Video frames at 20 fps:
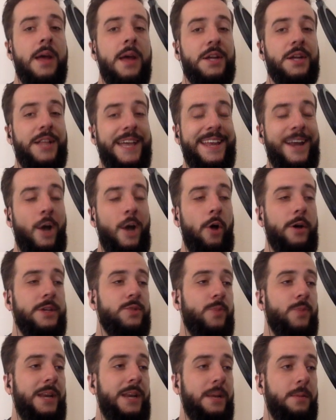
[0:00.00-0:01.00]
Claydol
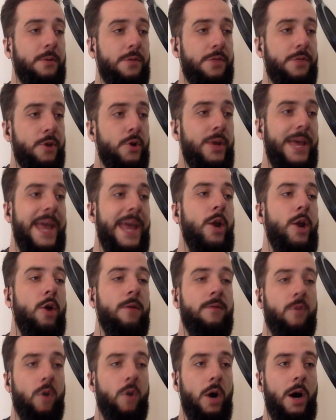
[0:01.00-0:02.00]
is ranked number 38
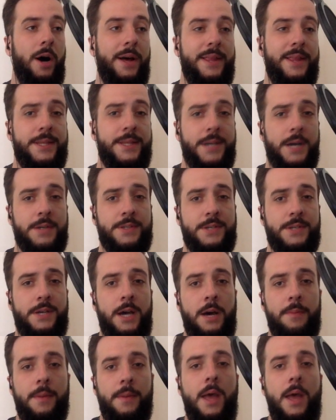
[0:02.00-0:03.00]
overall in the Toxic
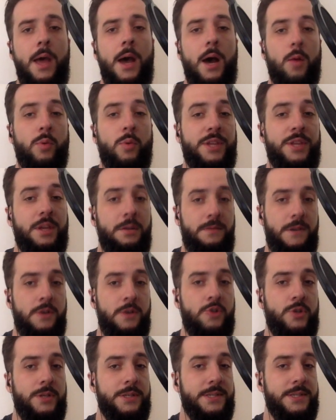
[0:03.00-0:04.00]
Cup with
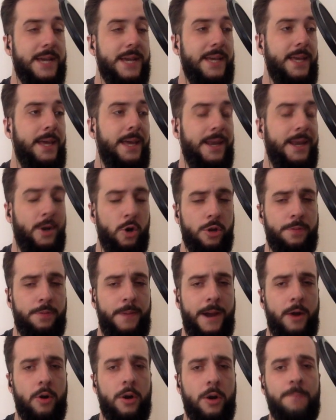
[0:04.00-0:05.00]
Confusion, Psychic, and Earth
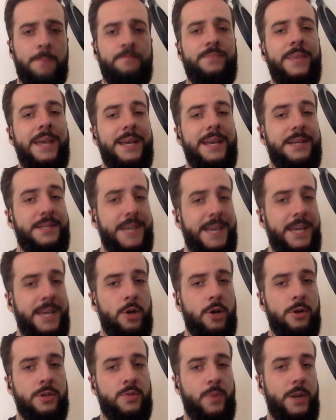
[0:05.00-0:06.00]
Power.
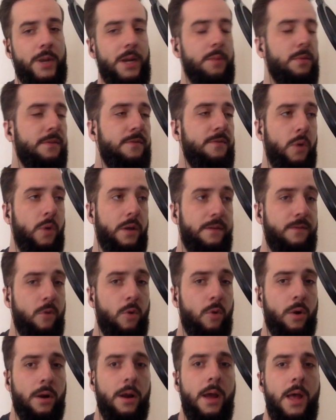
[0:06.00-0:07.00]
Executor is ranked number
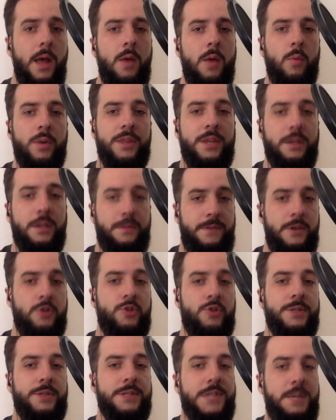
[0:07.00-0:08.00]
44 with
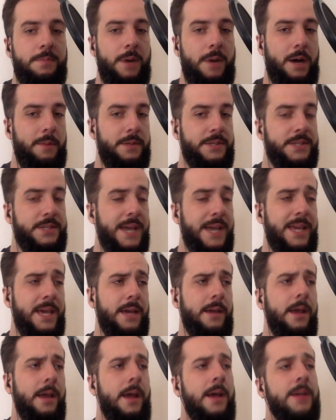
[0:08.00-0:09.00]
Confusion, Seed Bomb, and
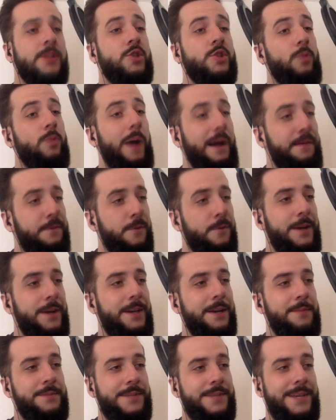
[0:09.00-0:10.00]
Psychic. Girafarig
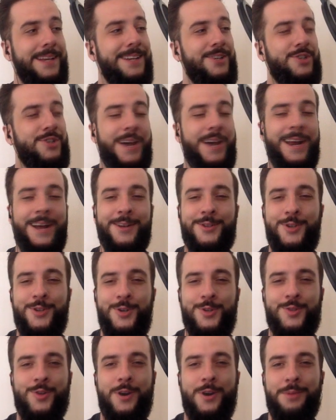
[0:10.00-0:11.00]
comes in. Shout out
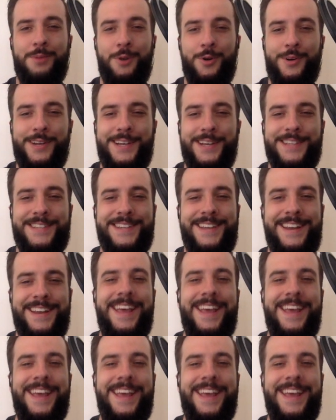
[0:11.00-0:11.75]
to Scrub Lord Dustin.